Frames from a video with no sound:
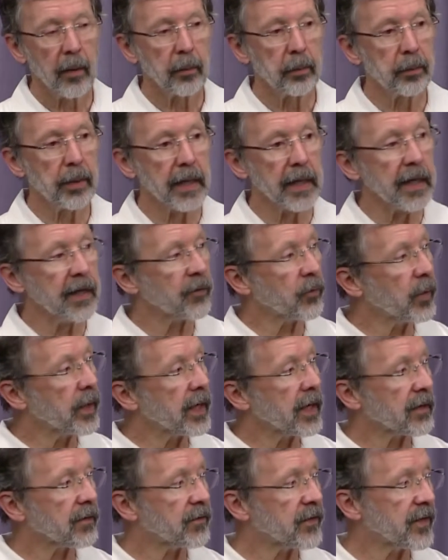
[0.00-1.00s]
But if we
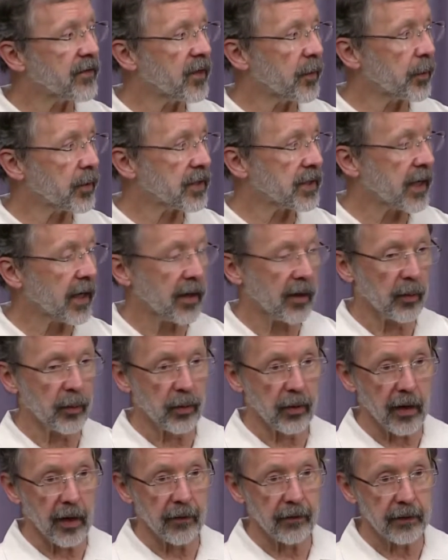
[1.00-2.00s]
get fifty percent of the
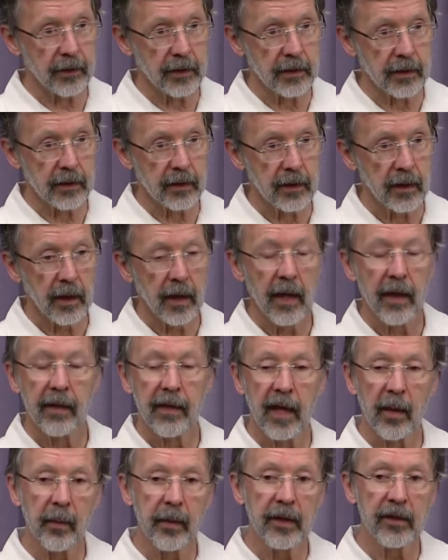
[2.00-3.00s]
profits,
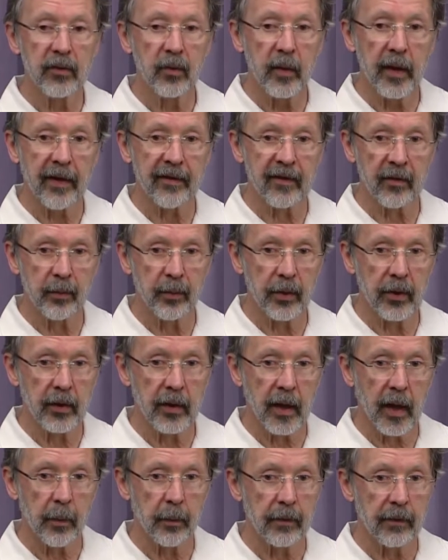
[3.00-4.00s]
that means we have to put
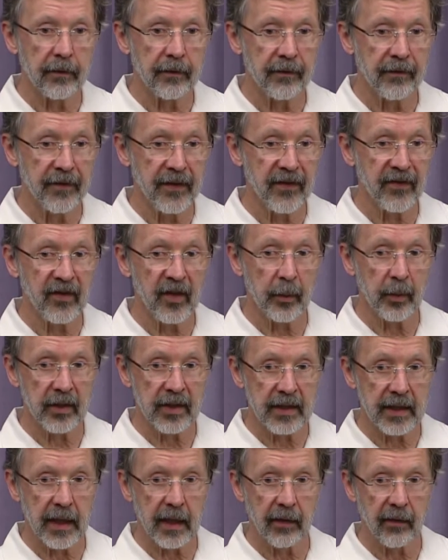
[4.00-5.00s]
up fifty
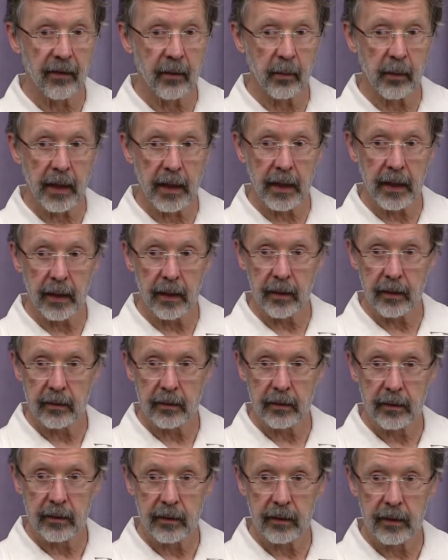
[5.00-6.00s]
percent of the money.
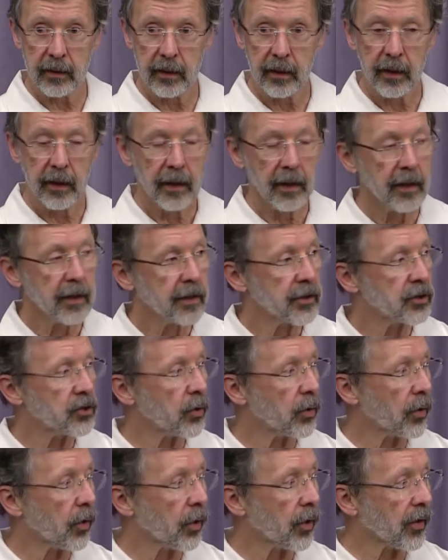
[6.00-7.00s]

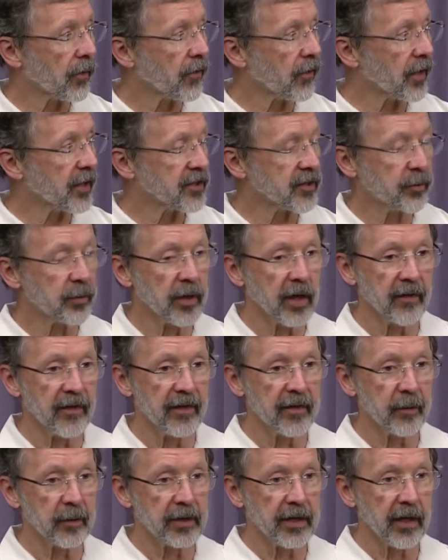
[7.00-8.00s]
So in order for us to put up
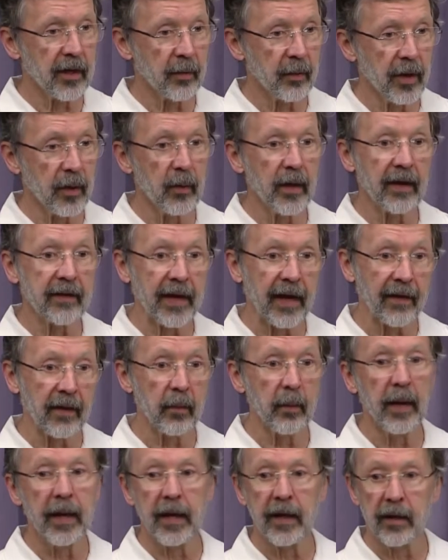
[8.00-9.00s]
fifty percent of the money, we have to have
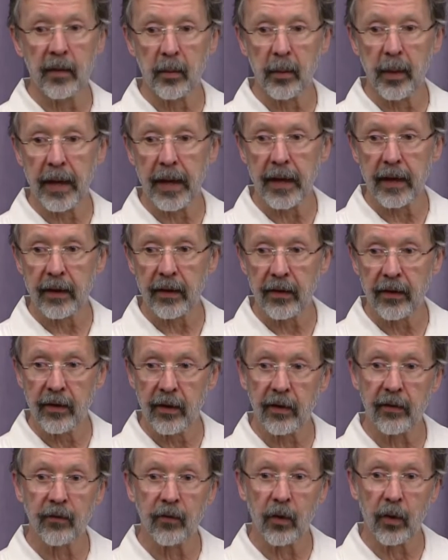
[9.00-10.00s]
the money in the bank.
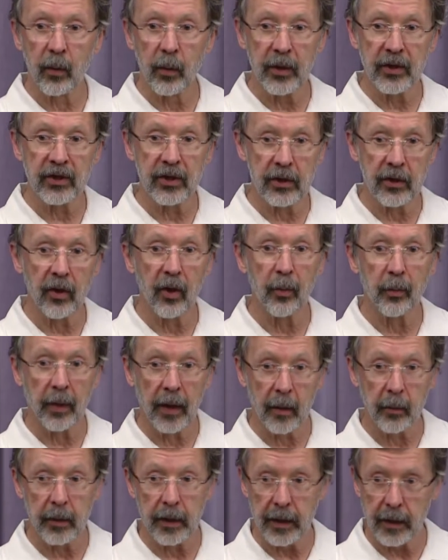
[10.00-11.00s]
Therefore, we should go
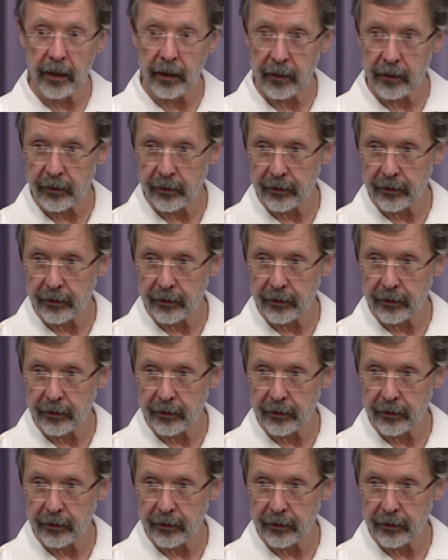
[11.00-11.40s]
public.